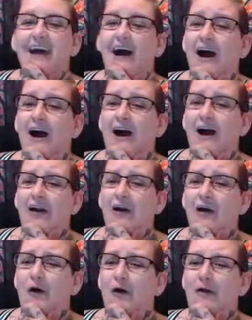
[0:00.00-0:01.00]
I
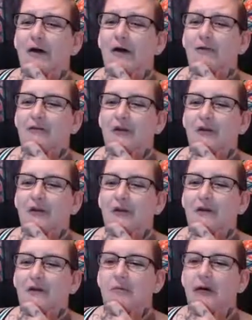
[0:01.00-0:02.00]
know, but I feel
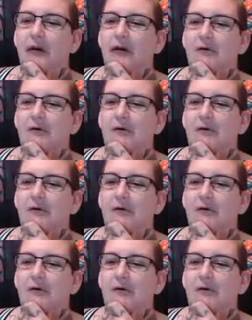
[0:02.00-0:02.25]
really bad